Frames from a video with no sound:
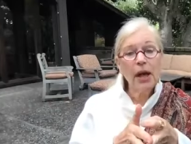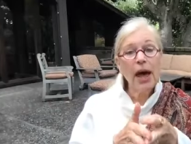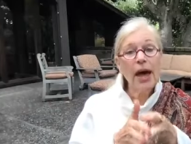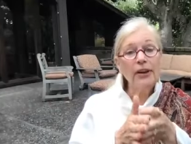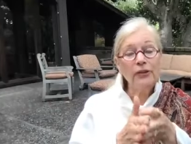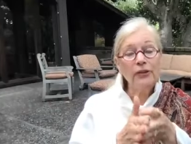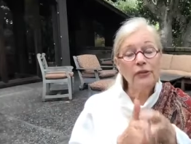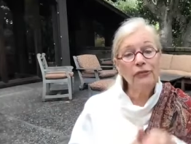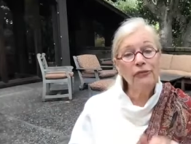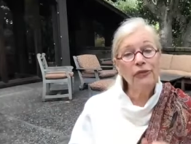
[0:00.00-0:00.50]

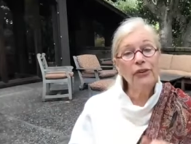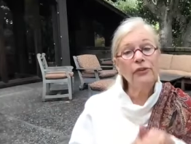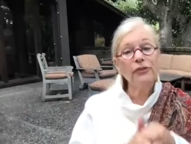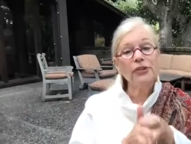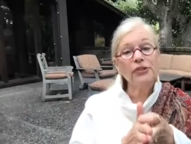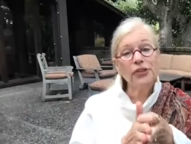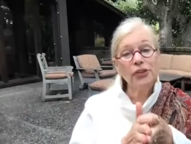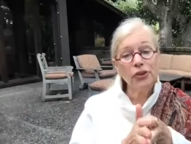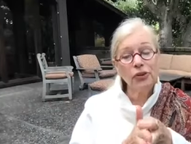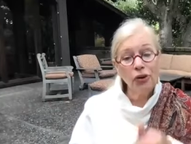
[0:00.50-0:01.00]
And you feel
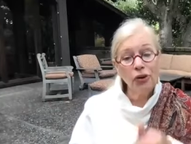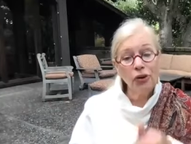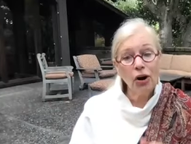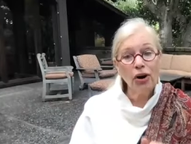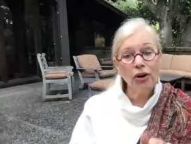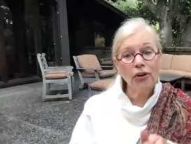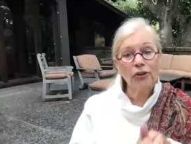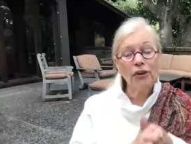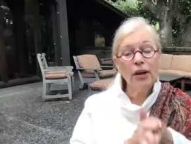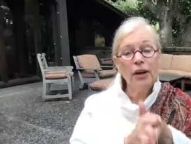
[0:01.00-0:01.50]
this in your
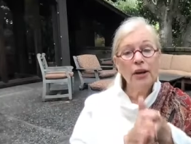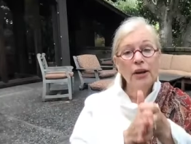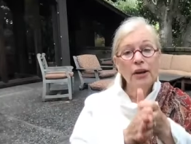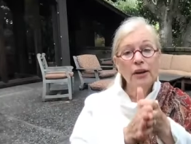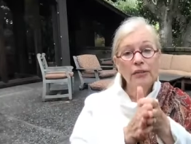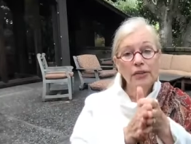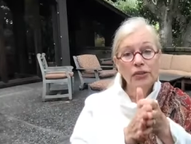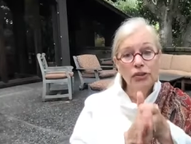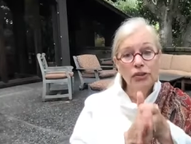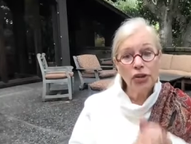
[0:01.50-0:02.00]
heart
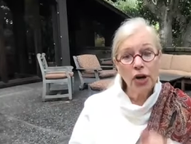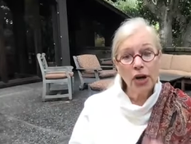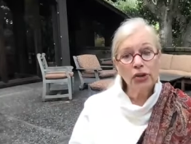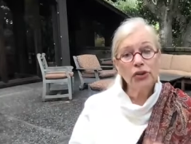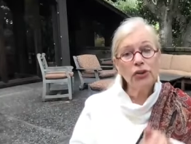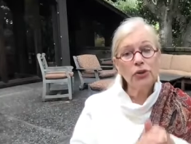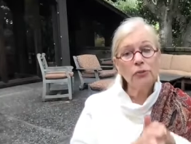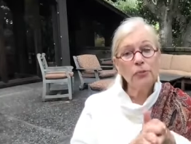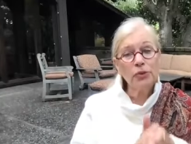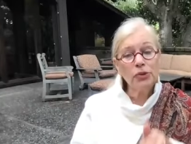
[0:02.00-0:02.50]
the
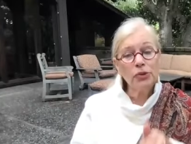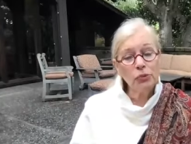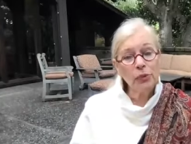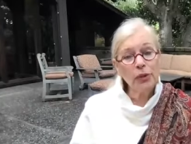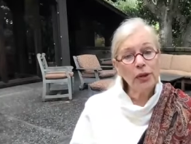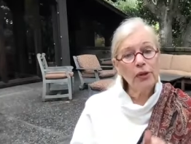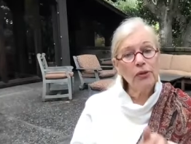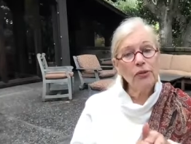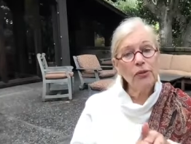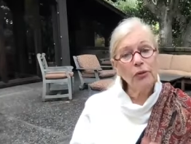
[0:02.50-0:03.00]
juncture
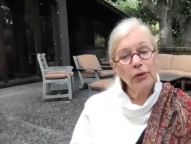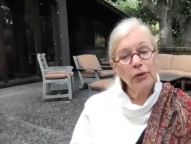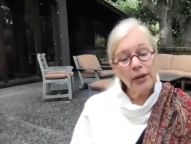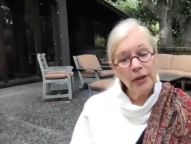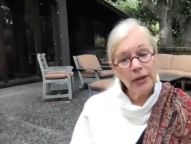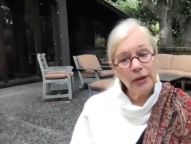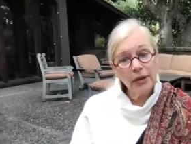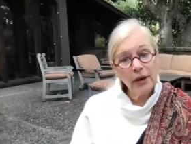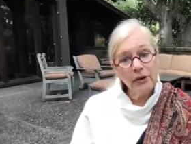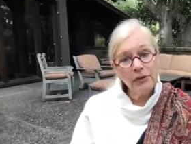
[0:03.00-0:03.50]
between your
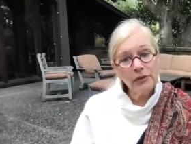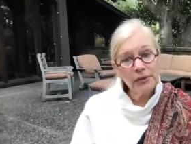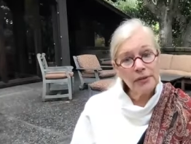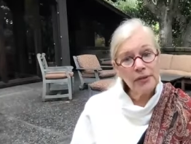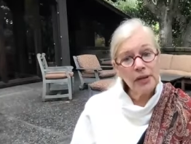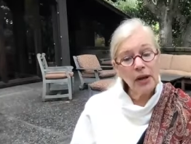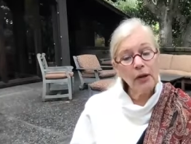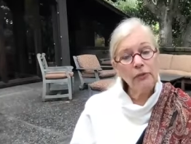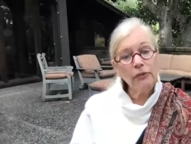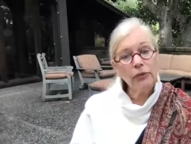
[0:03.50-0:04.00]
ego
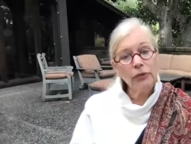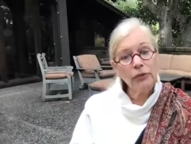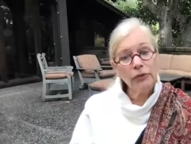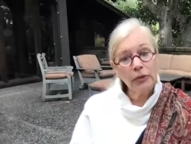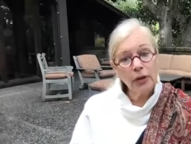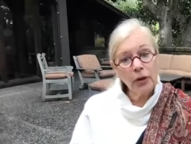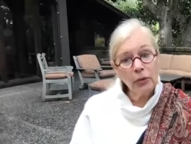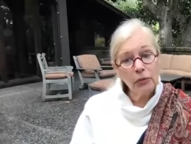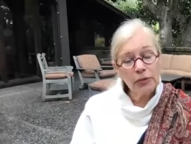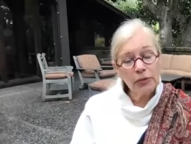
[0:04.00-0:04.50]
self, your
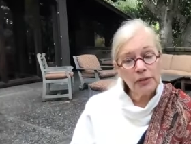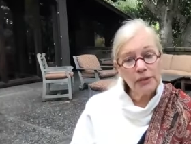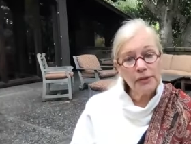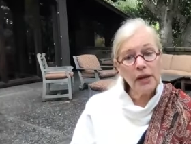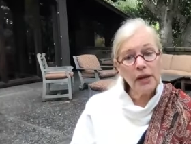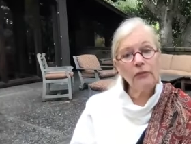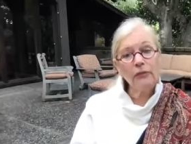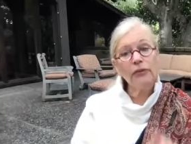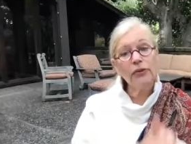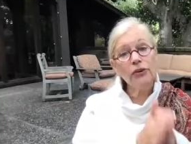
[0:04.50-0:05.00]
lower
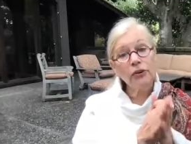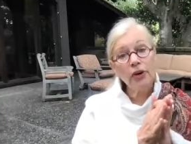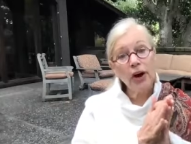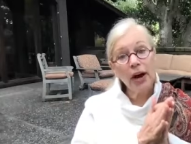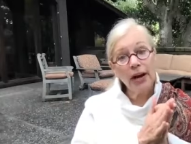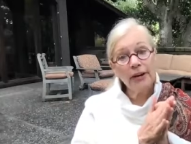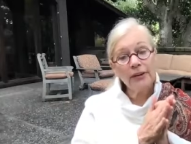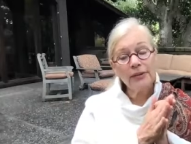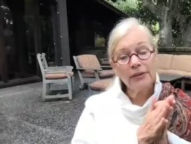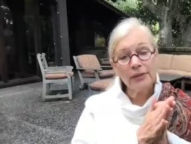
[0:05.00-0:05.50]
self, and your
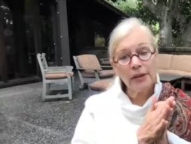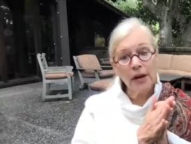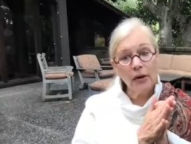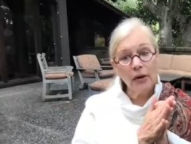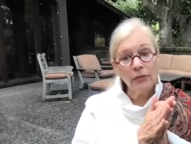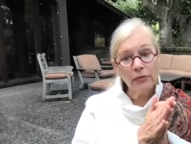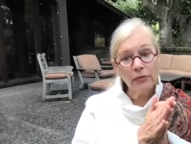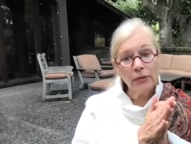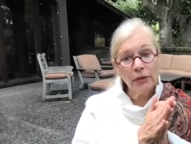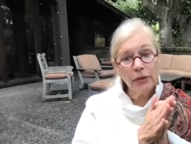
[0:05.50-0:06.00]
higher
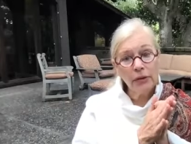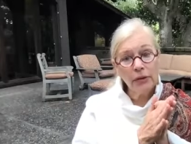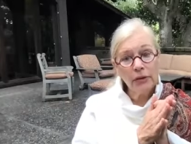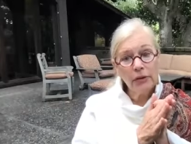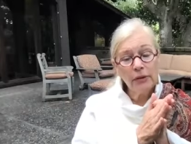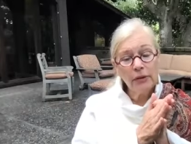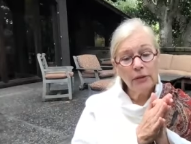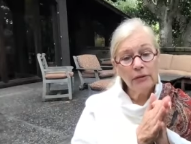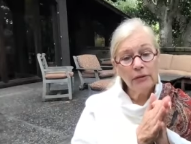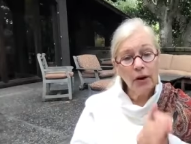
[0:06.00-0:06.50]
self,
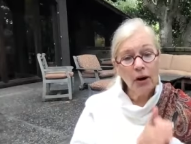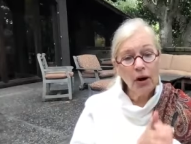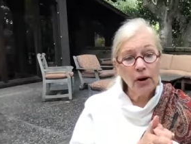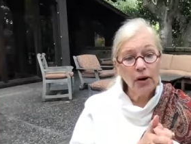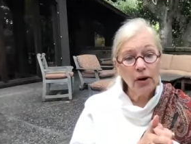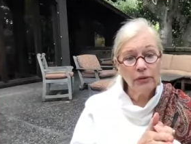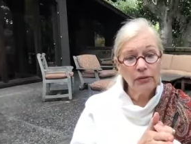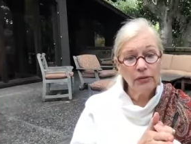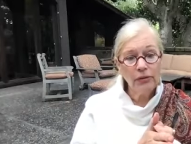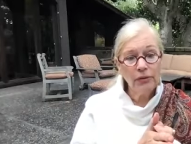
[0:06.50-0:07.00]
the
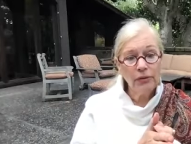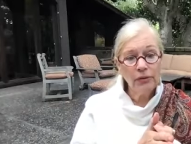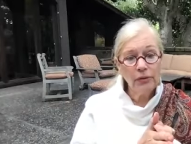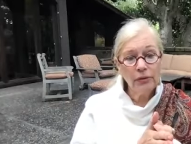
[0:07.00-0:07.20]
heart.